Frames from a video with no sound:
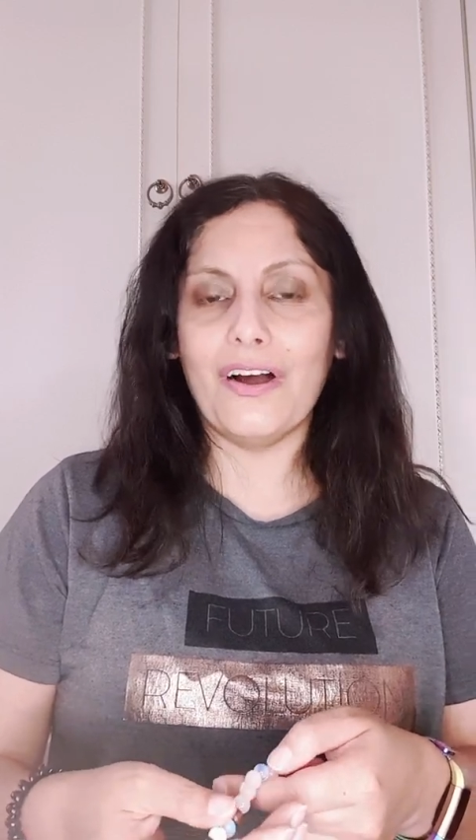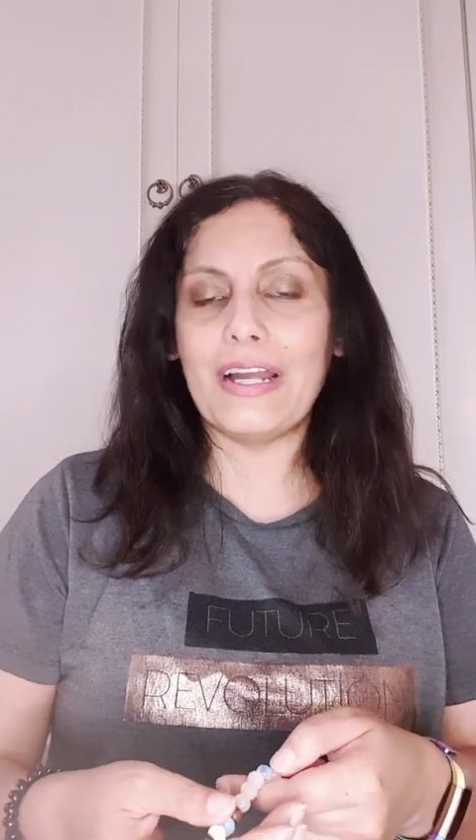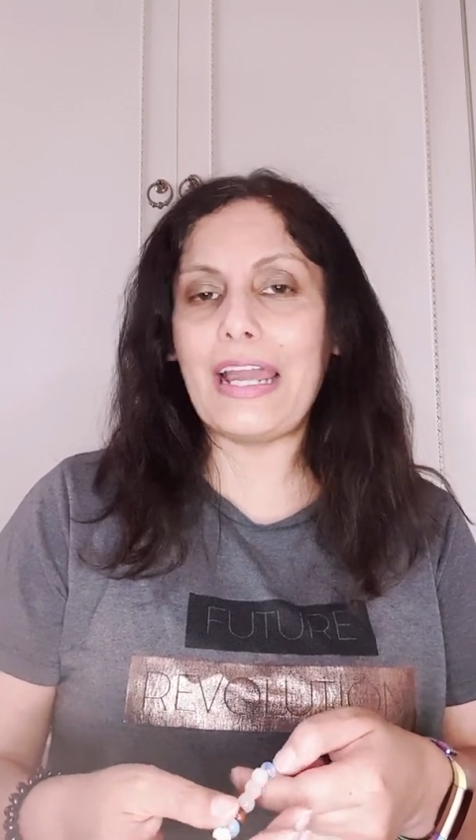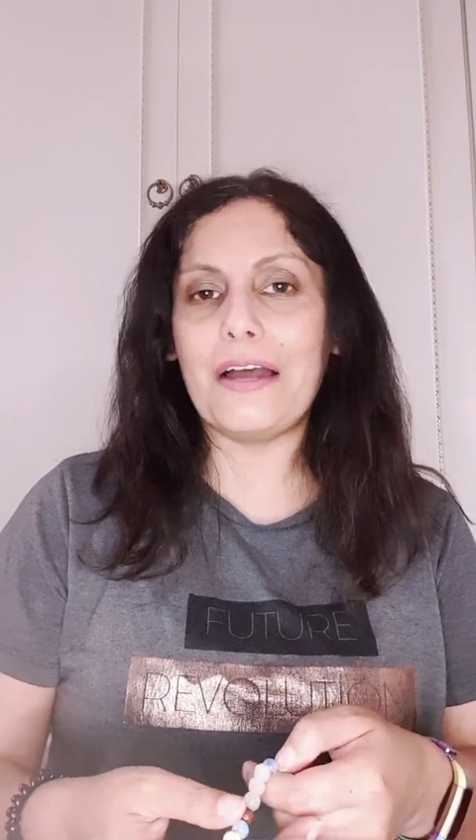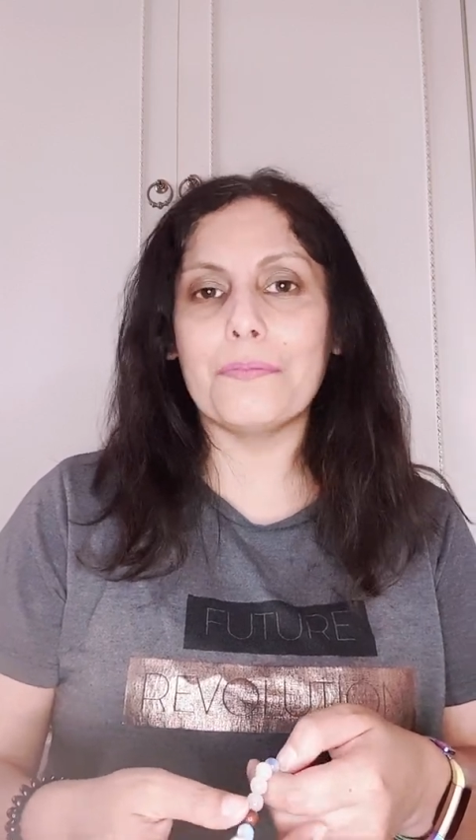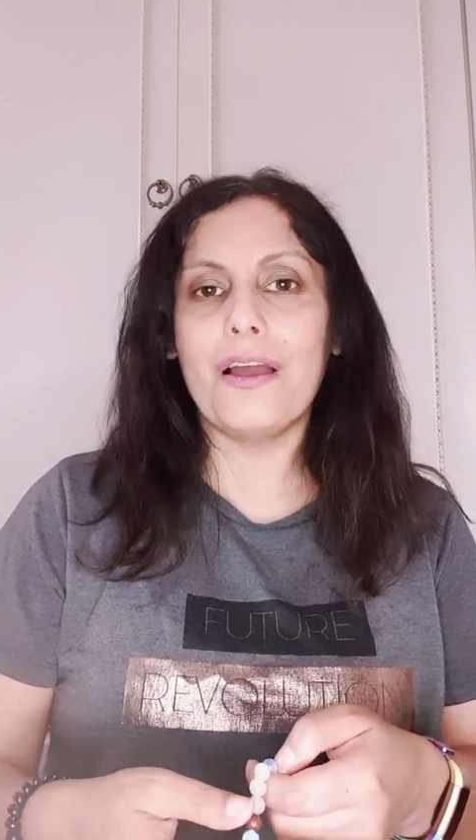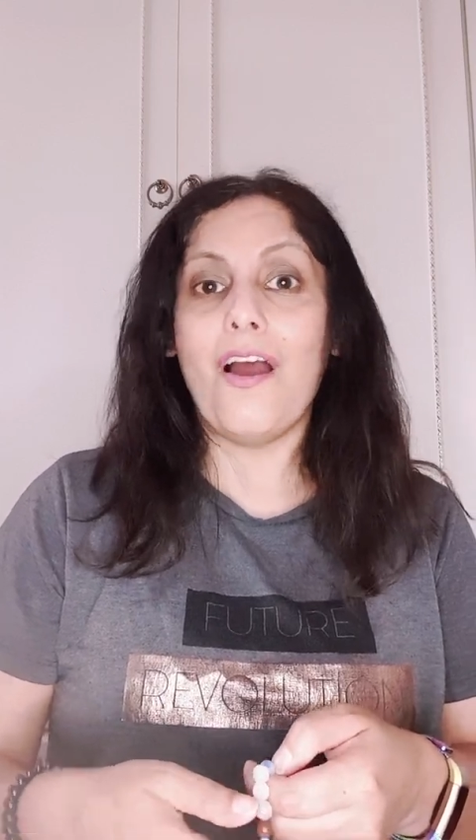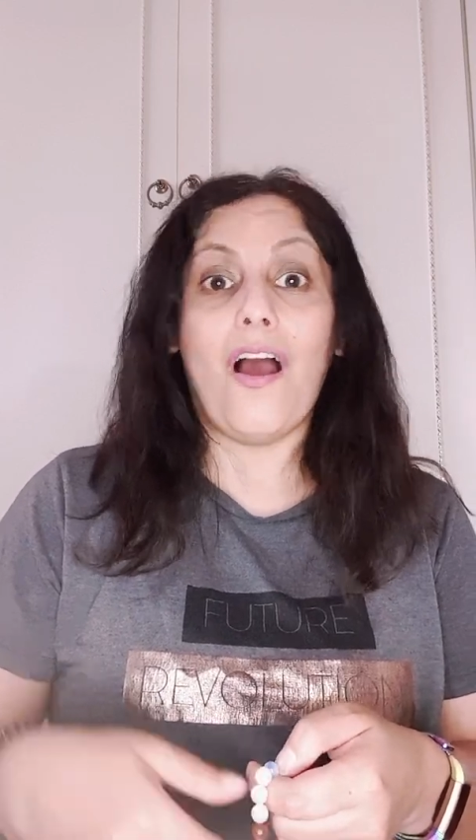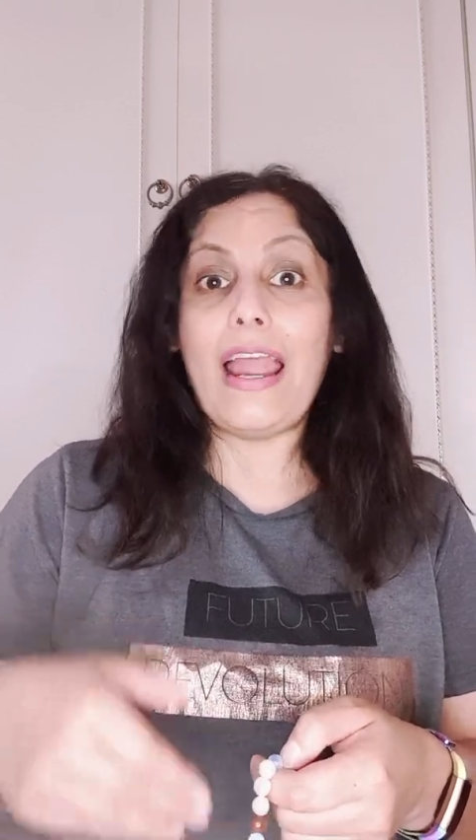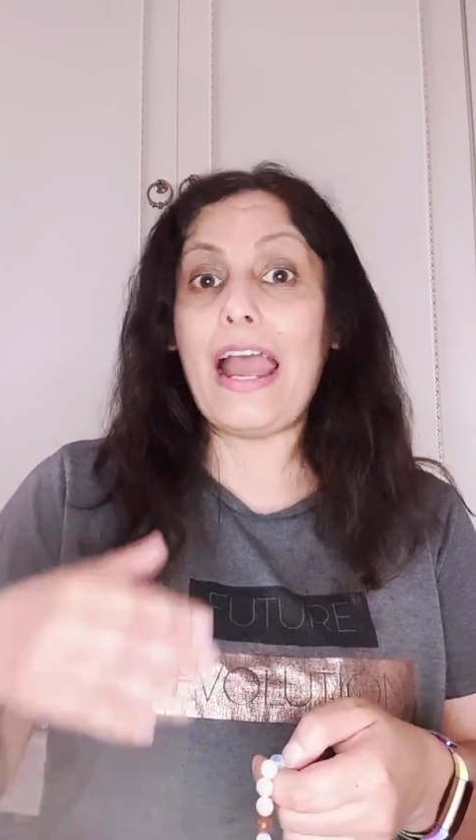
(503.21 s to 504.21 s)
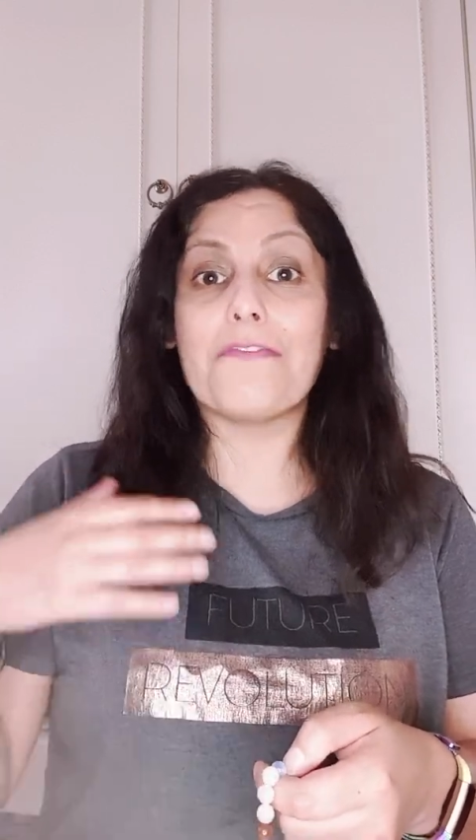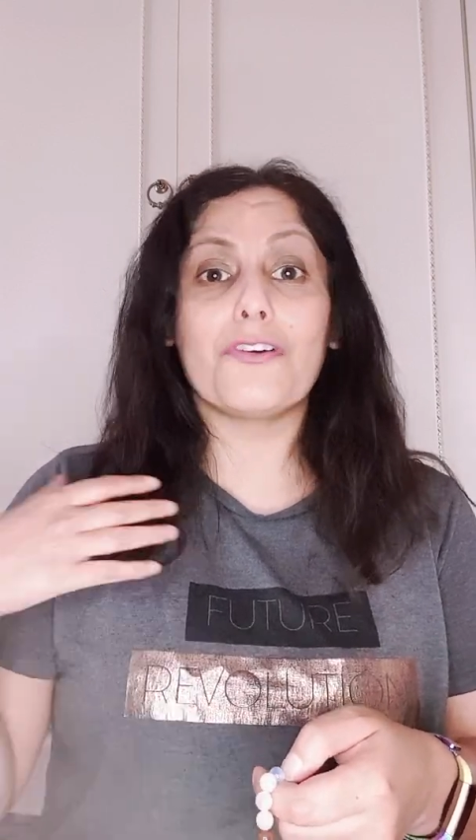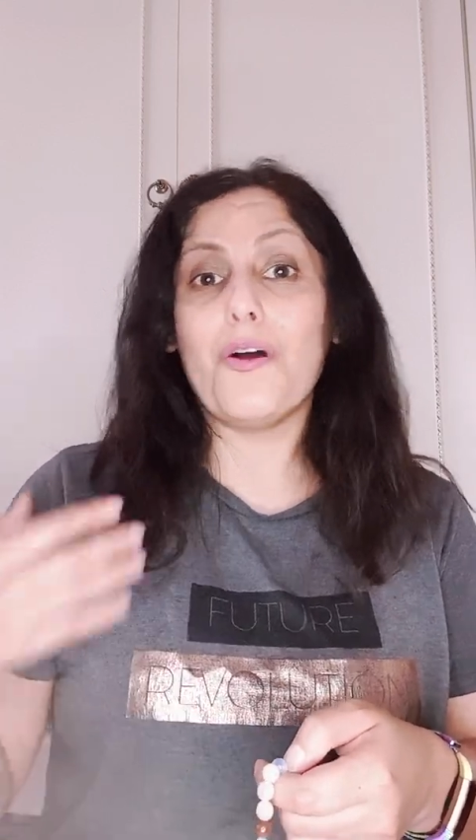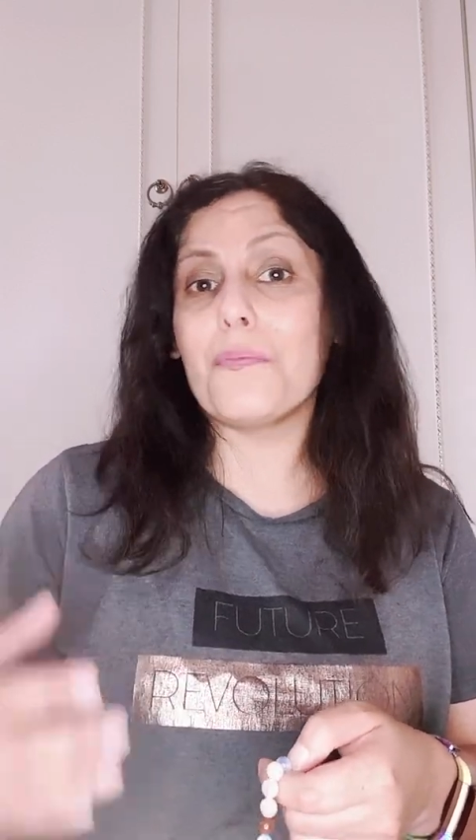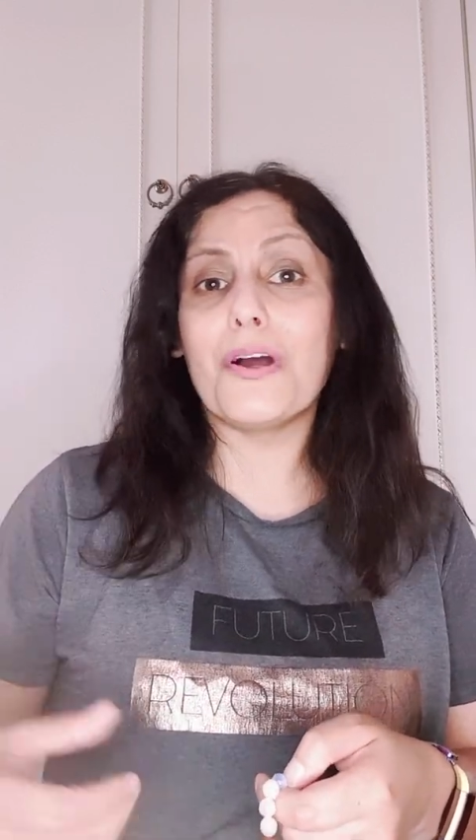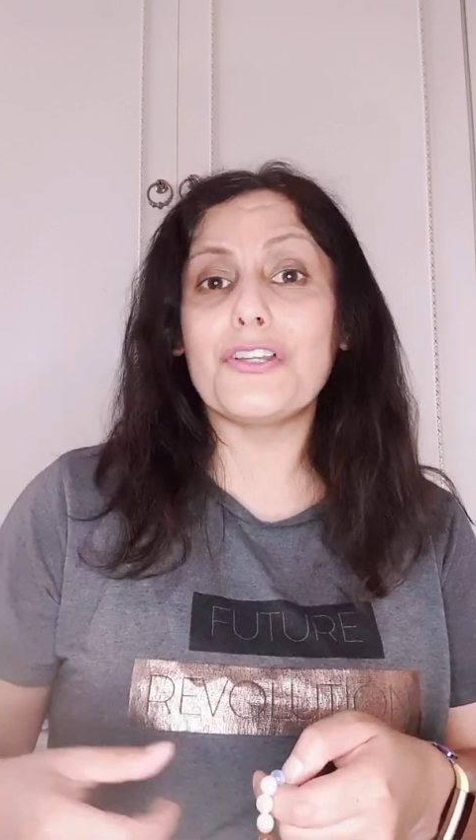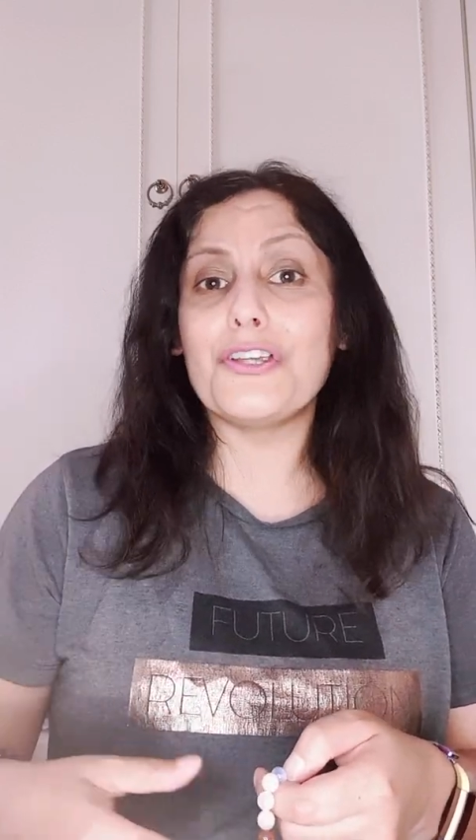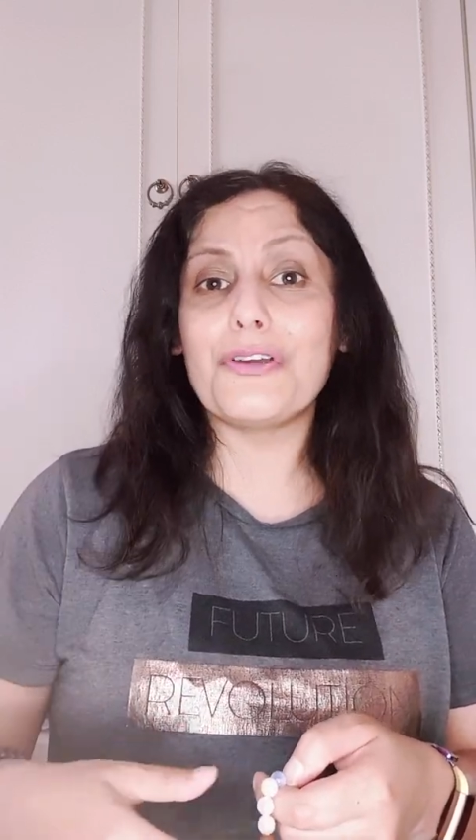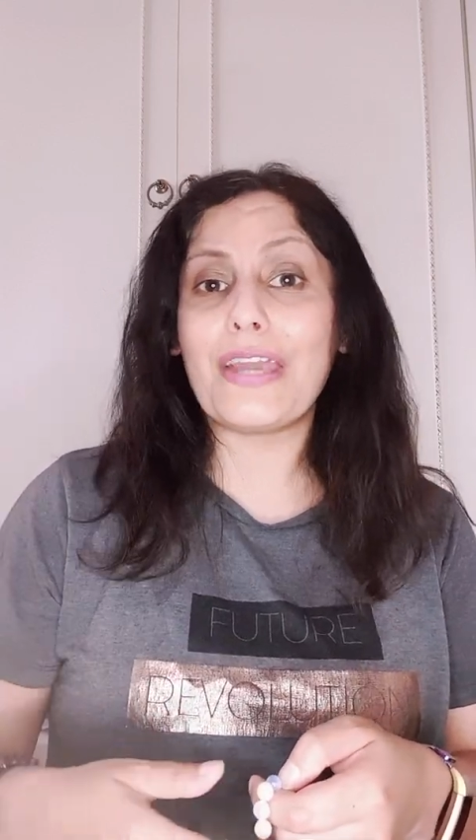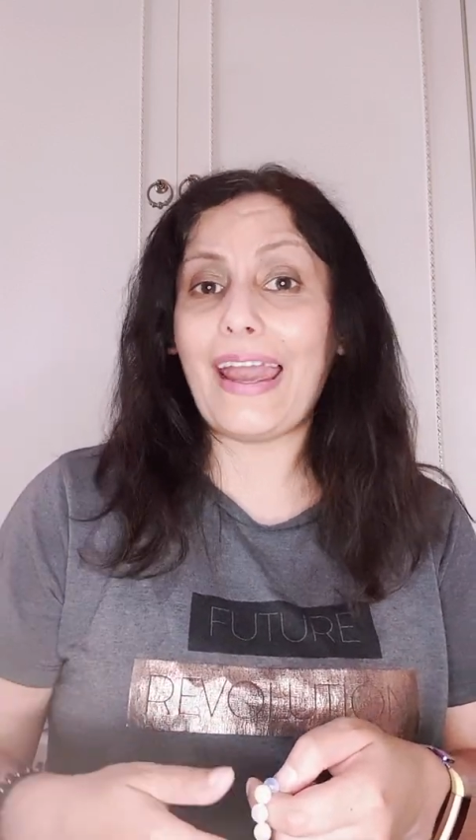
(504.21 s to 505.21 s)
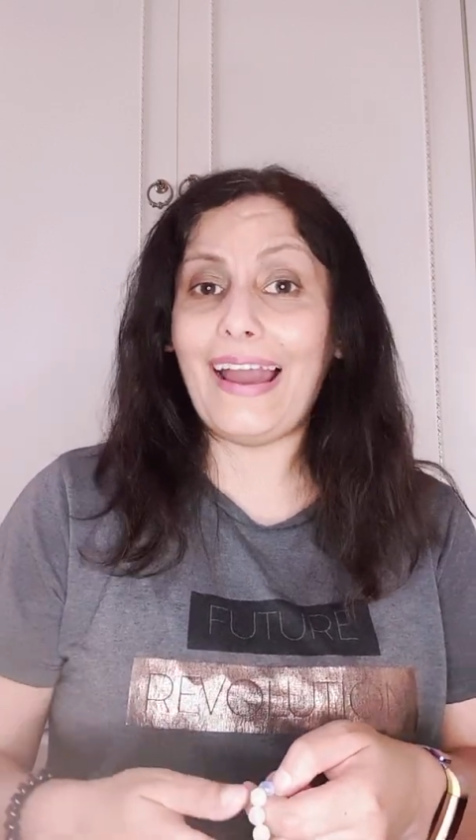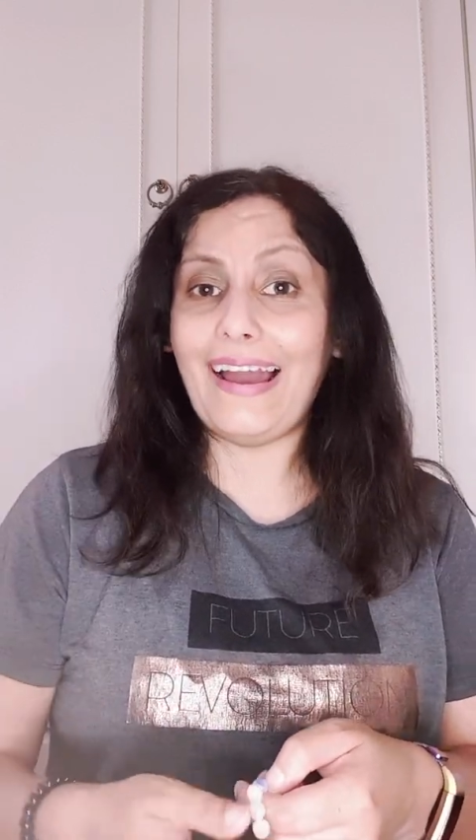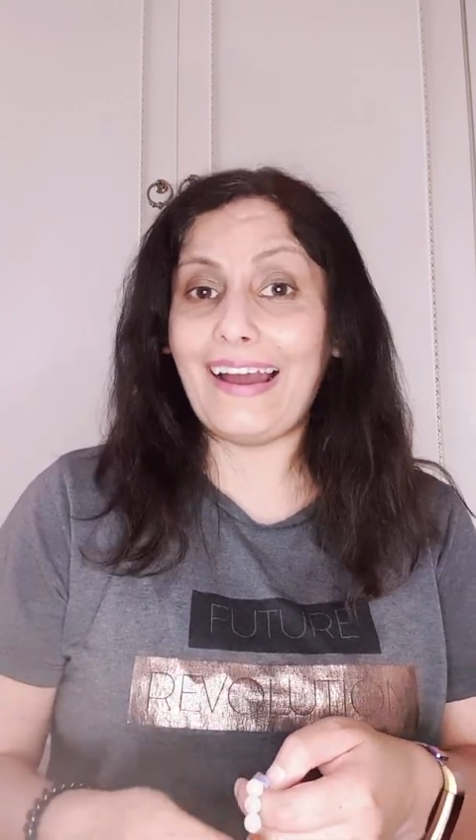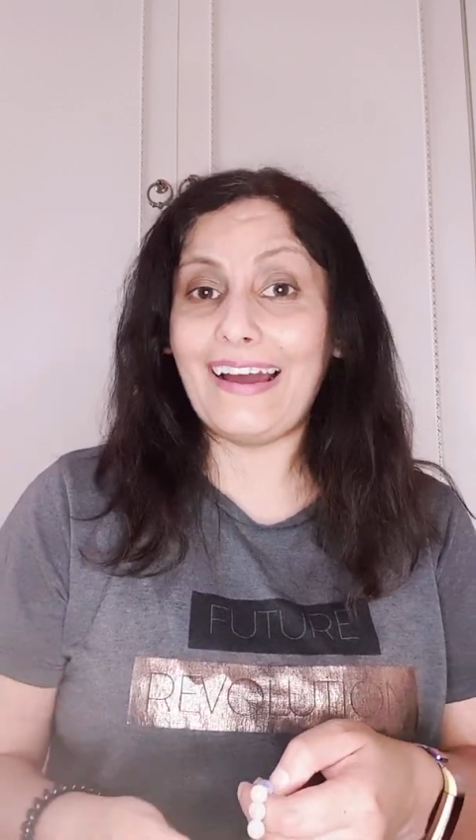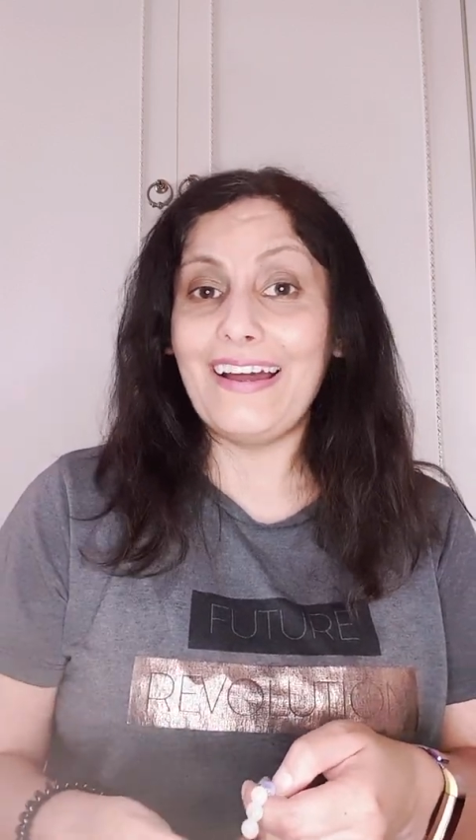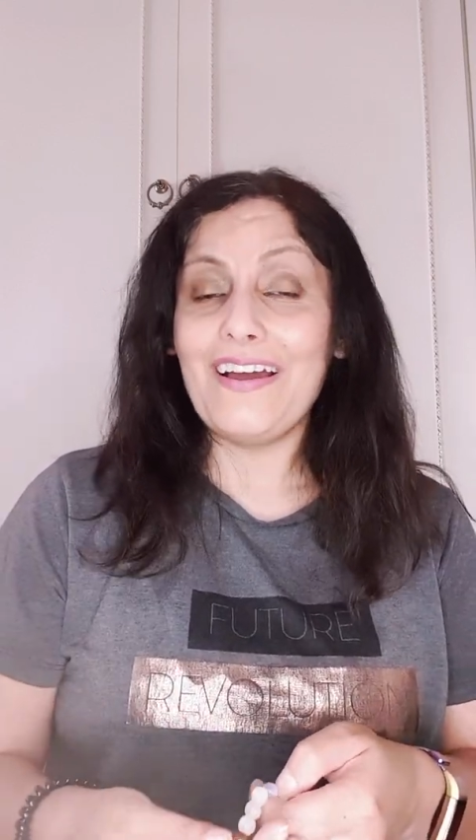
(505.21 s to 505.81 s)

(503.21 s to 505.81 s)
I have got my new cat,